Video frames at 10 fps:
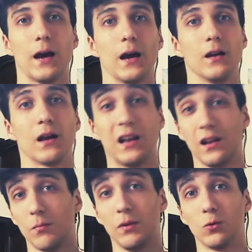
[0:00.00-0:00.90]
and a
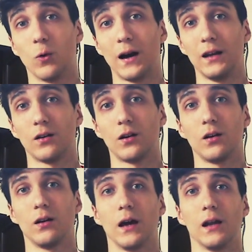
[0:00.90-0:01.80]
little bit wider
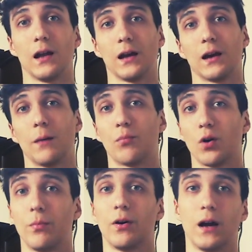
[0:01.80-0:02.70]
and like a
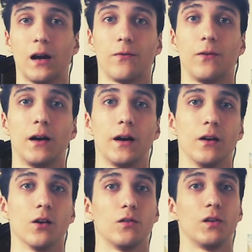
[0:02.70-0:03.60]
proper Airflare
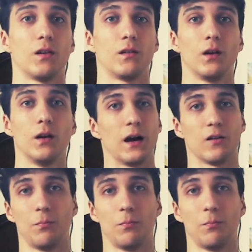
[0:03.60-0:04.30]
and not just a